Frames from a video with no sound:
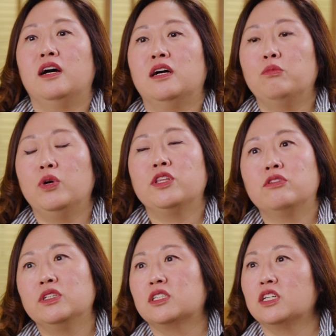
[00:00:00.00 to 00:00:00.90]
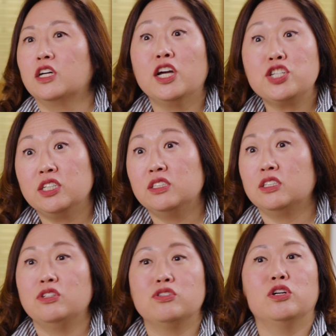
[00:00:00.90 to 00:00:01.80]
whether it's concussion
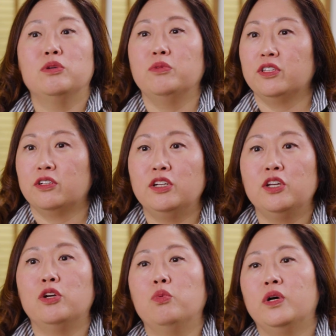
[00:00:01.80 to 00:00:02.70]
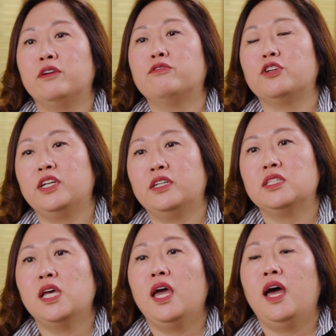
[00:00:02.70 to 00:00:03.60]
syndrome, whether, you know, whatever it is,